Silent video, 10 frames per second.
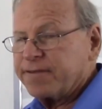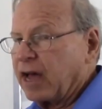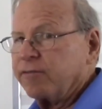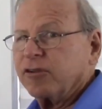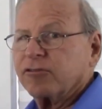
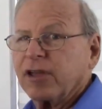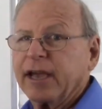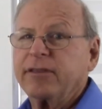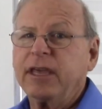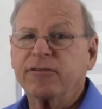valve, just
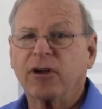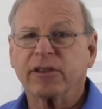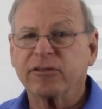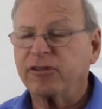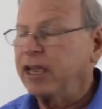like the
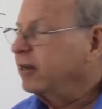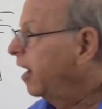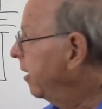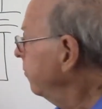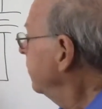solid state
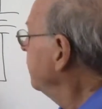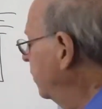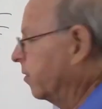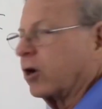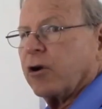diode,
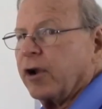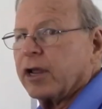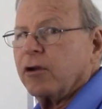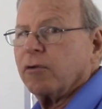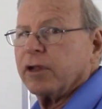where
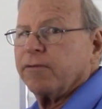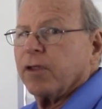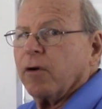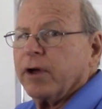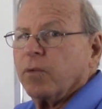current can only
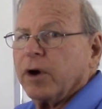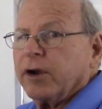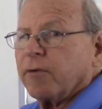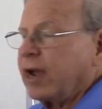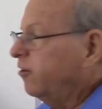flow in
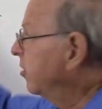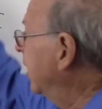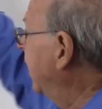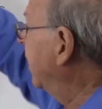one direction. It